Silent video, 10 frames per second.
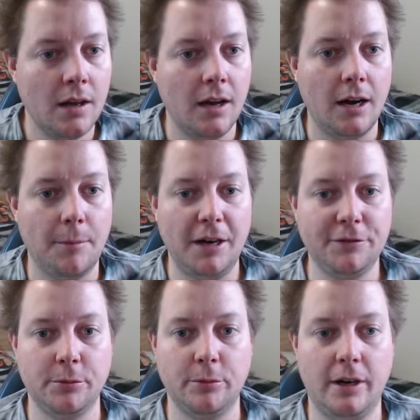Now
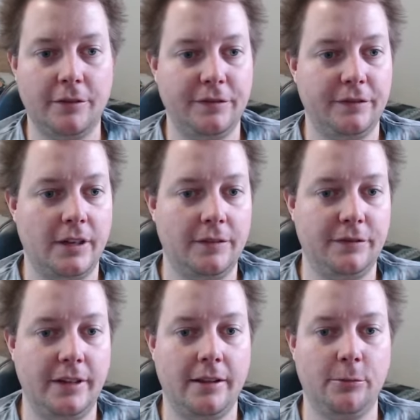
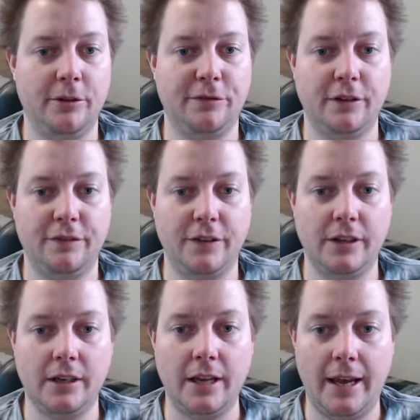that we've
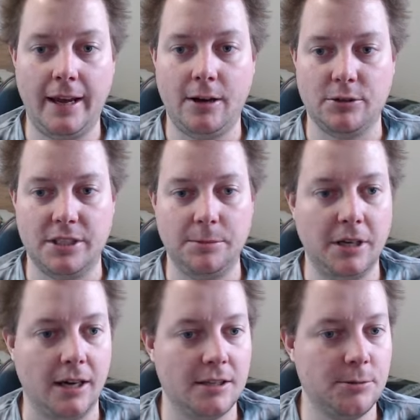configured our SIM
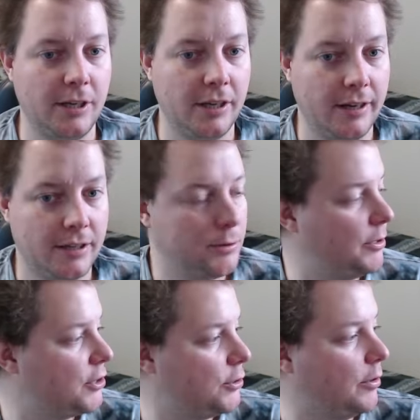cards, we can now
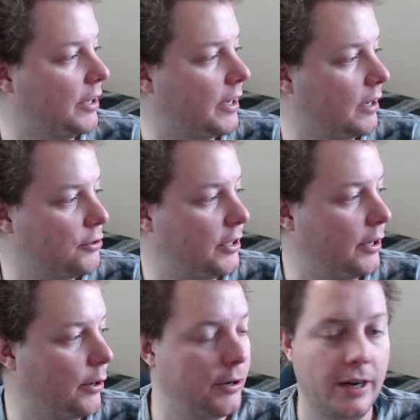switch to the country
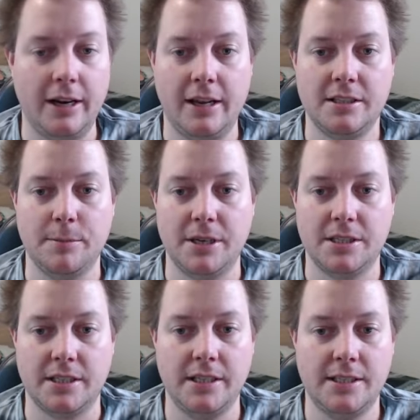code and
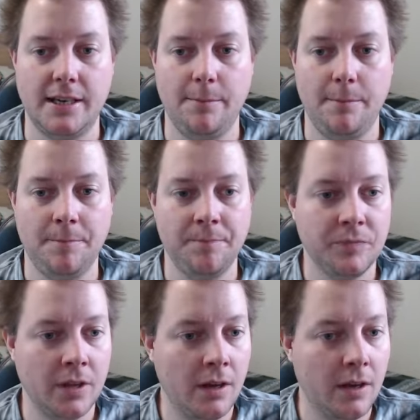SMSC tab.
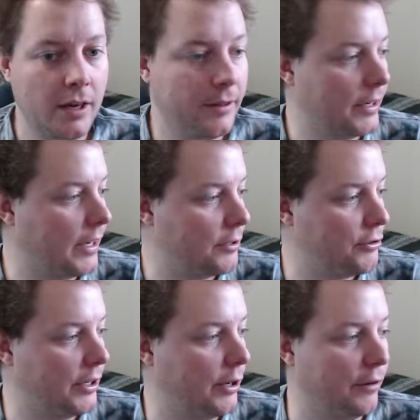In the
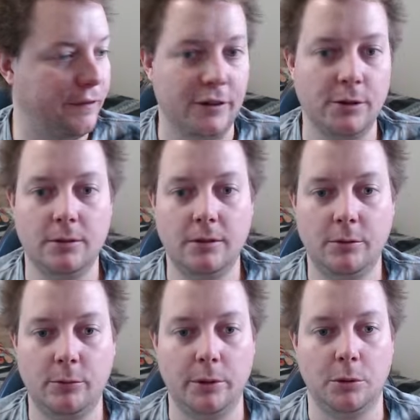country code field,
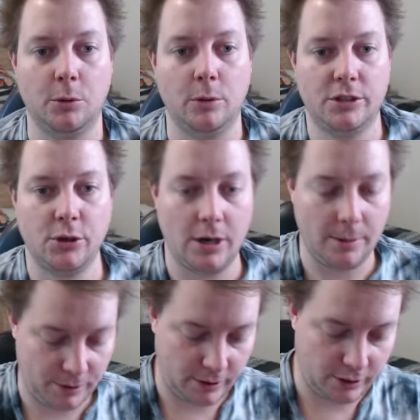we will type
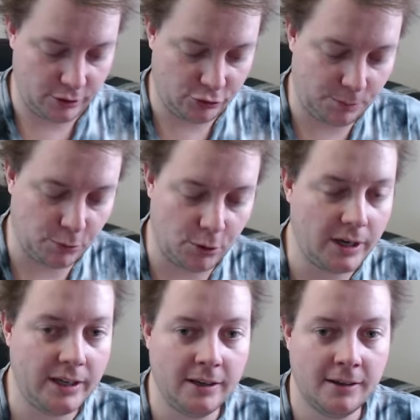999.